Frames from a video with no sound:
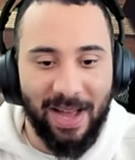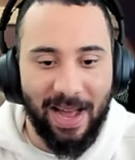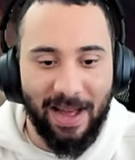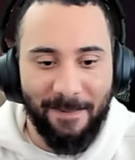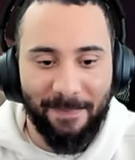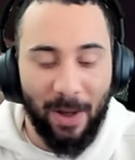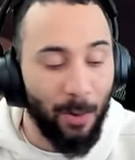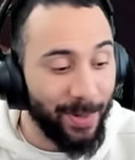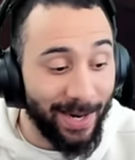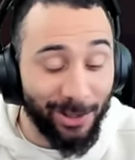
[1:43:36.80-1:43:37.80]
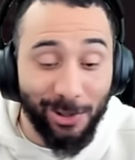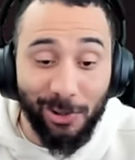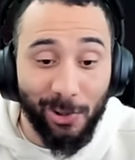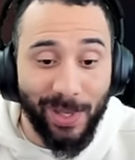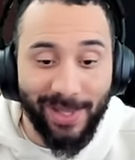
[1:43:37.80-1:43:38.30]
Uh, I hope you guys are
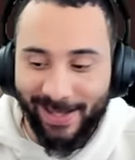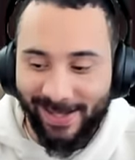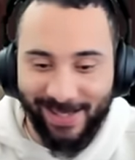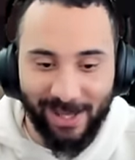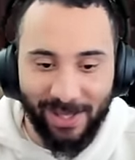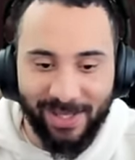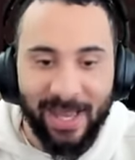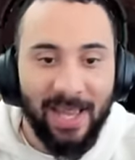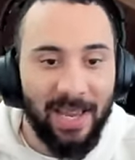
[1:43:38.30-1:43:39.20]
enjoying this series.